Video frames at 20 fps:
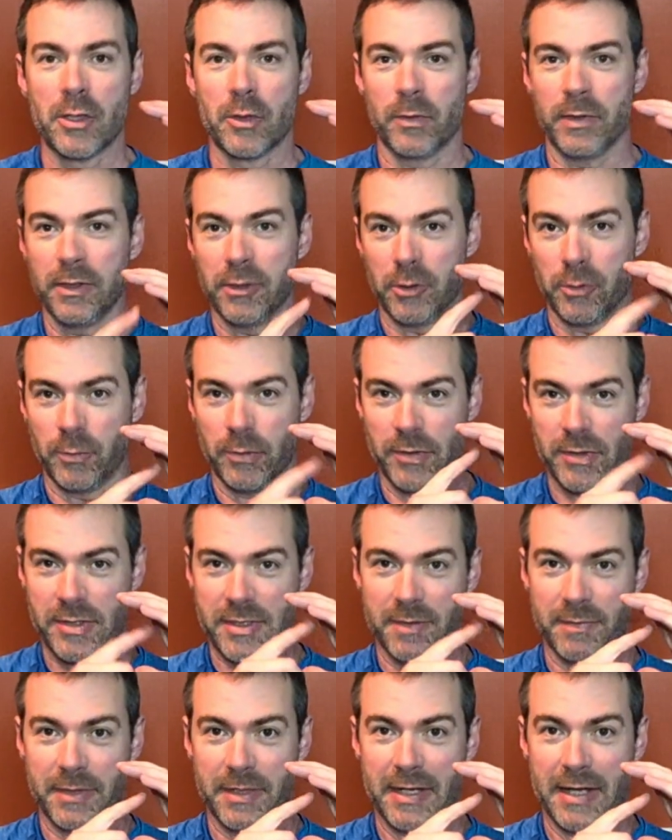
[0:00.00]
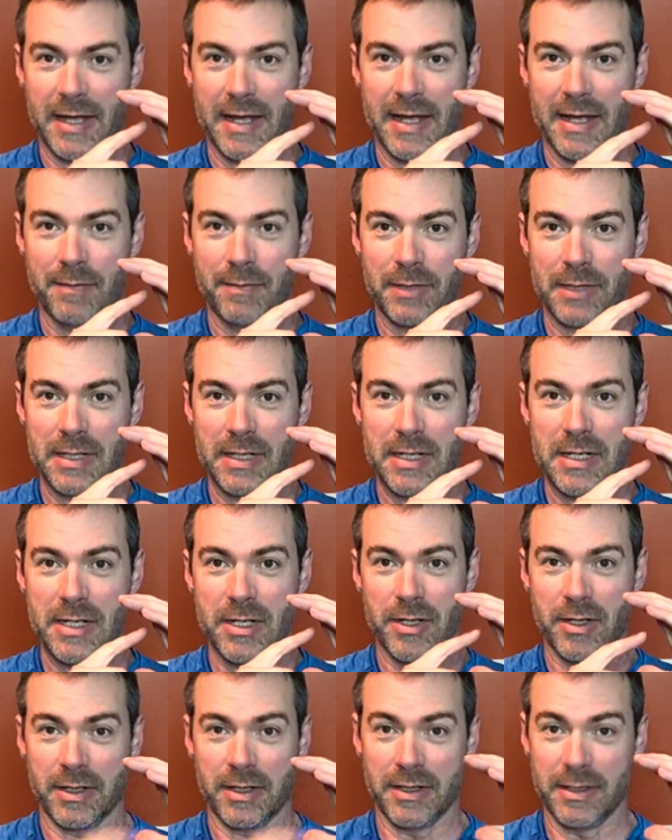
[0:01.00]
We don't want something to happen
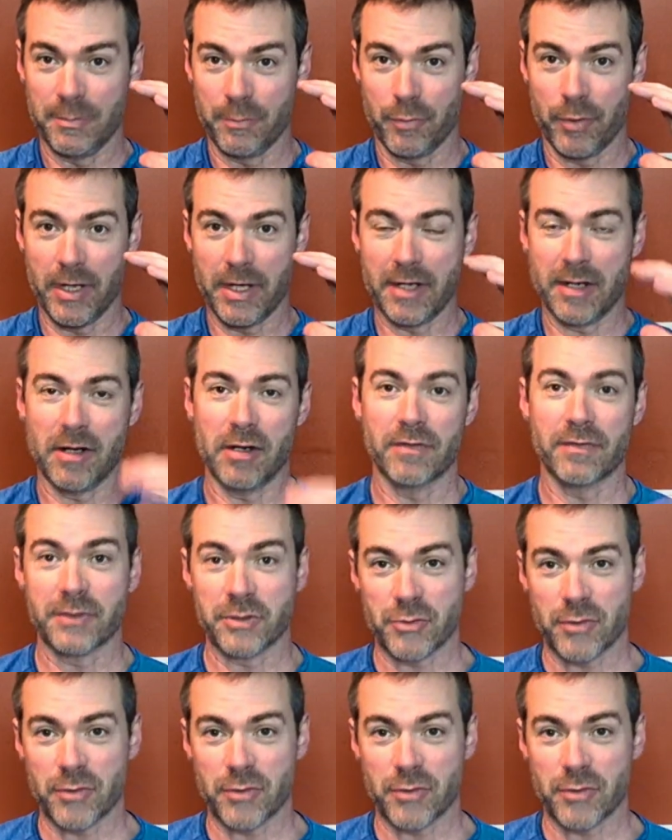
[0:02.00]
here and then break off and